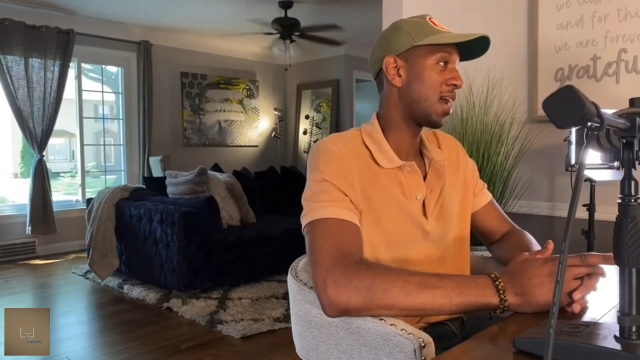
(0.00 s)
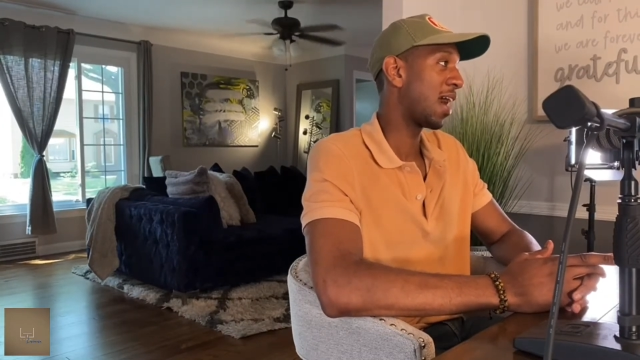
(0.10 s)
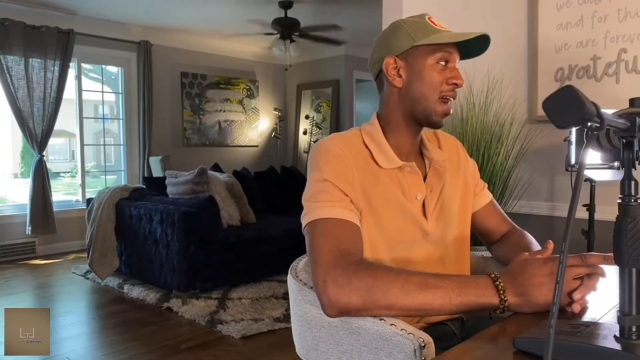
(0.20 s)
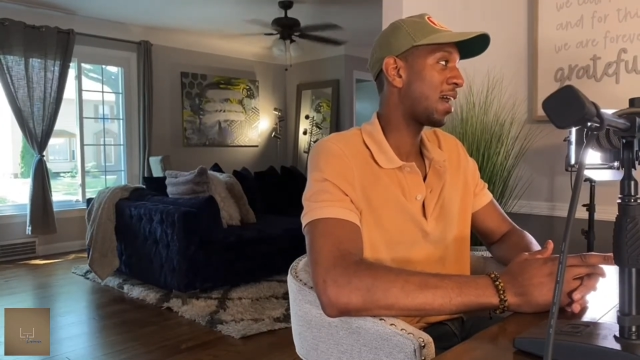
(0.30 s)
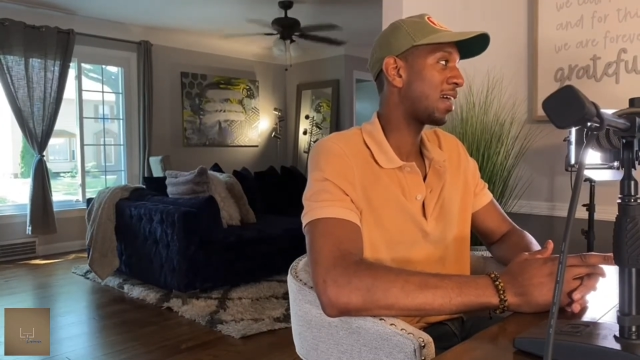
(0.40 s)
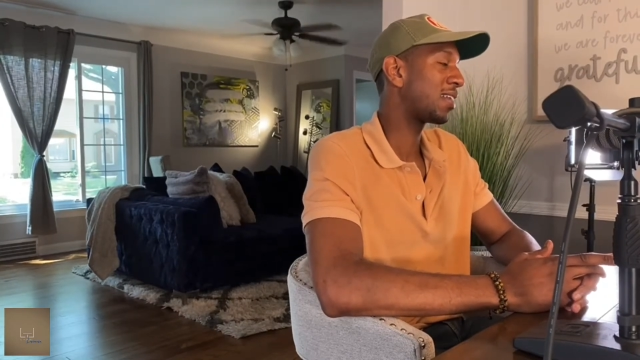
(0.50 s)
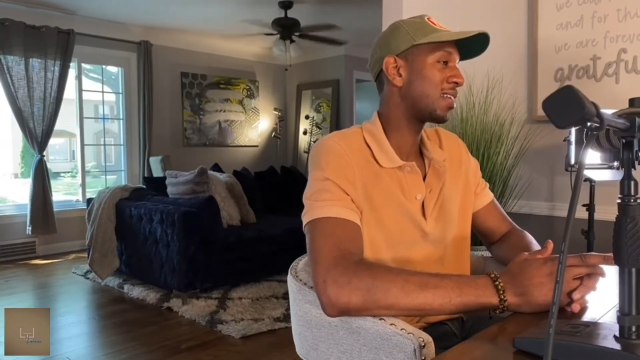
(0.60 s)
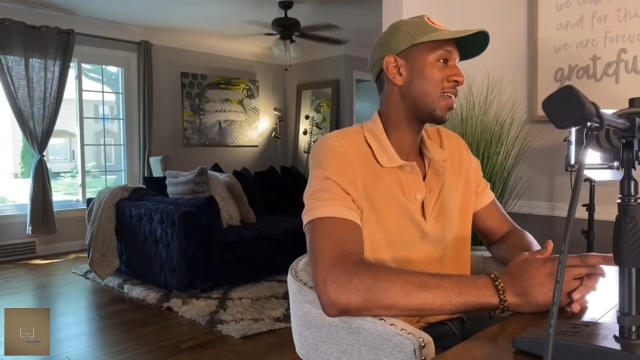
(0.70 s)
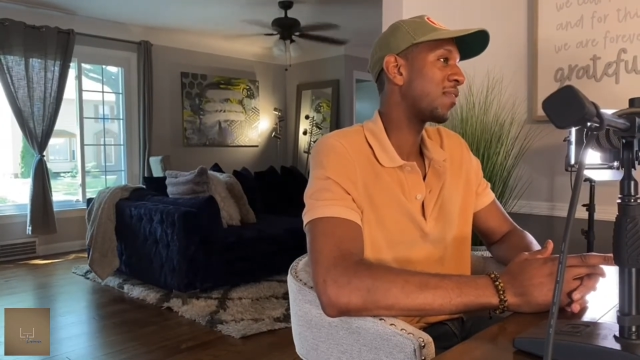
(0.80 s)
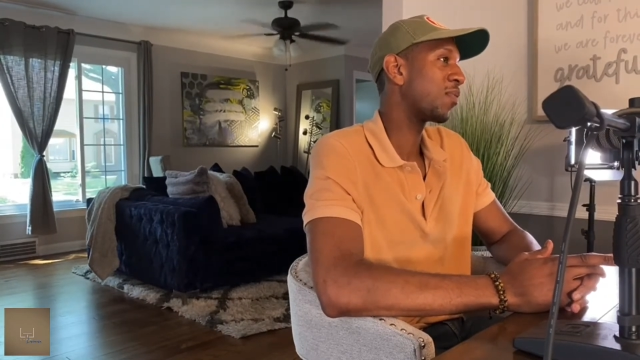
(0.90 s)
I
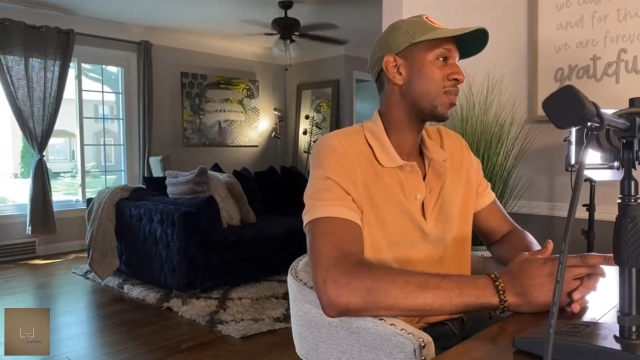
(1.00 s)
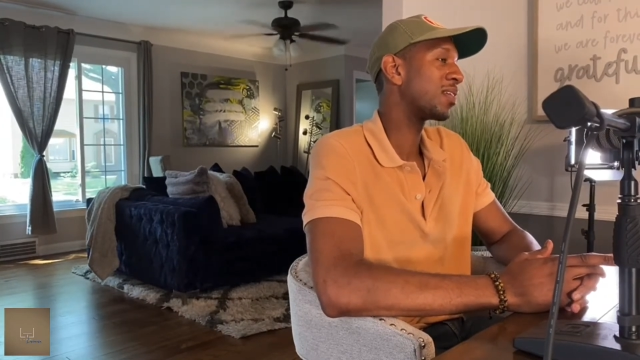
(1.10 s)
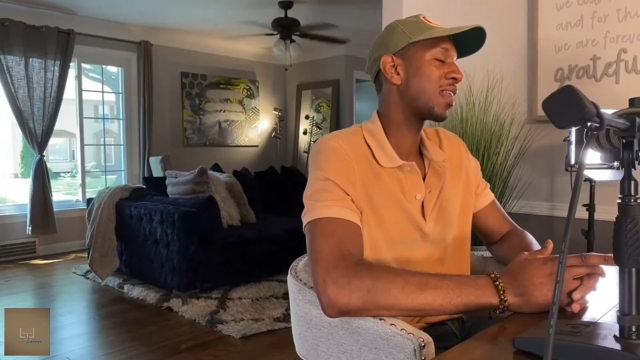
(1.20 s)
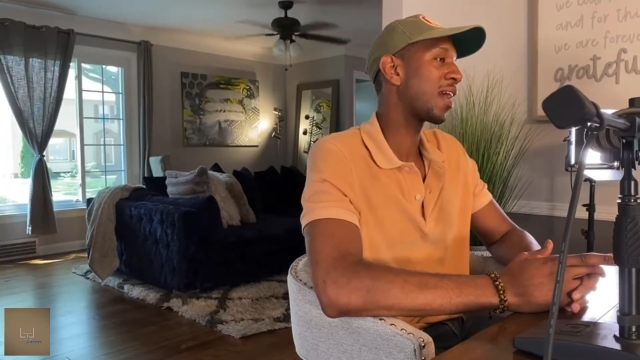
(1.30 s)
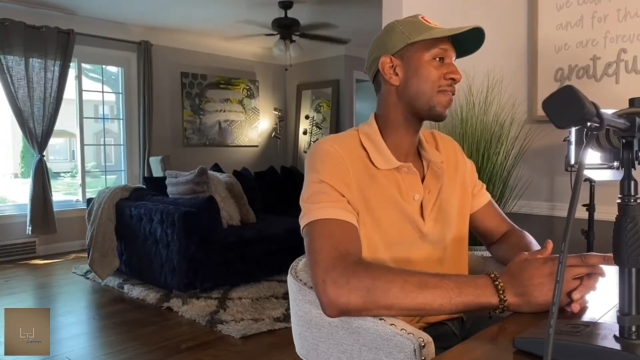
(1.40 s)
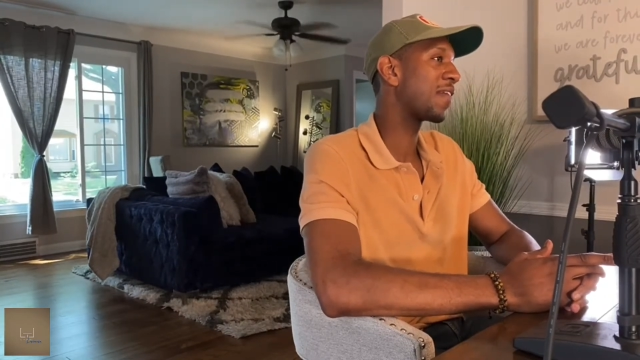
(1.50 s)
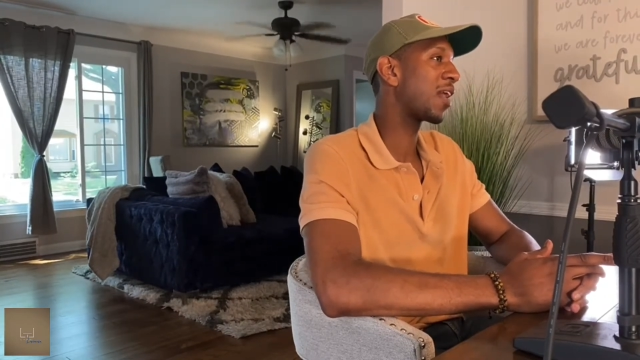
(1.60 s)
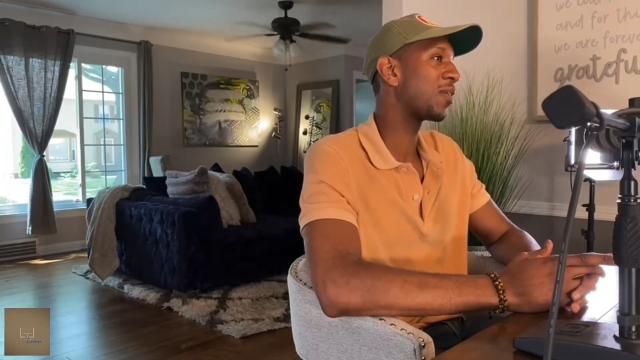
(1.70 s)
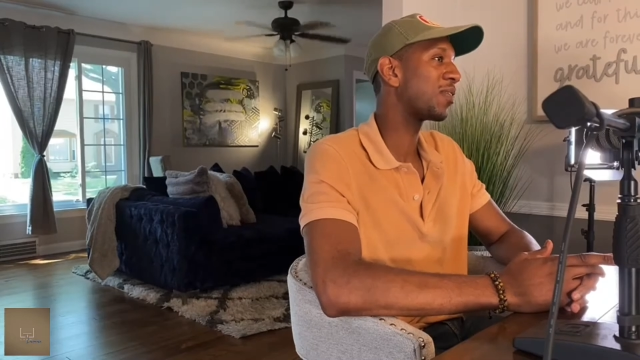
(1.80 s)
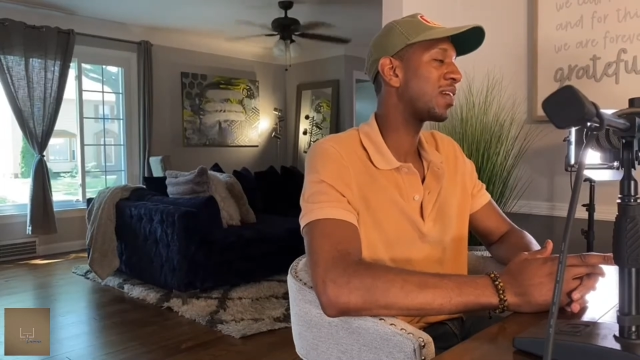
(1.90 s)
never wanted to like
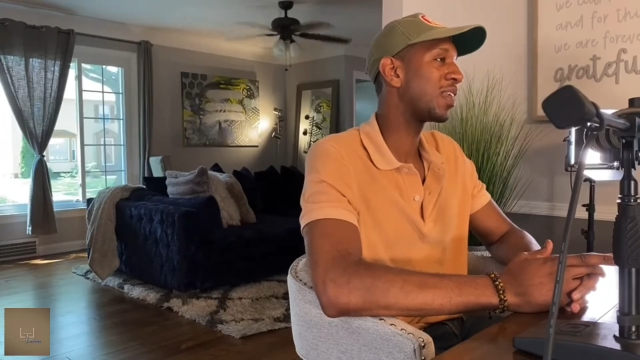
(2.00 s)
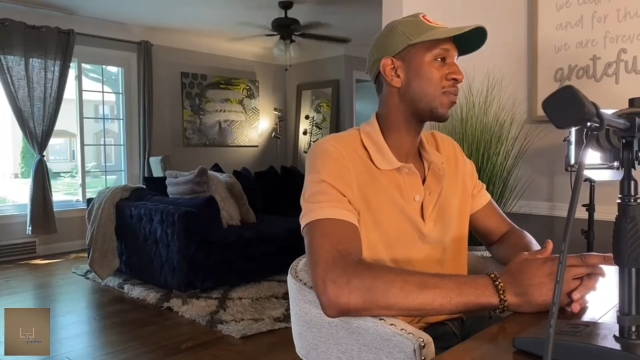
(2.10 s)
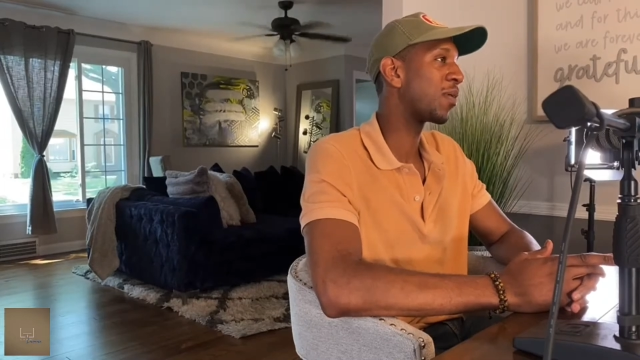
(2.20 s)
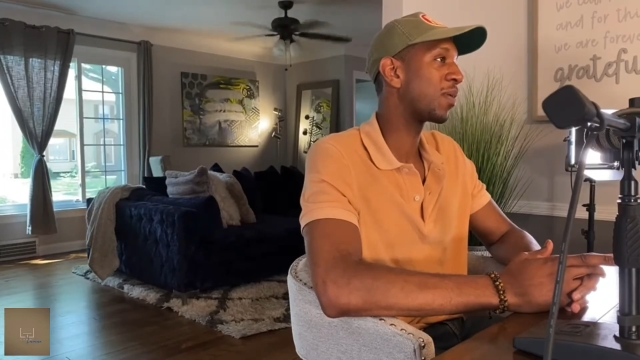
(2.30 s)
follow anyone when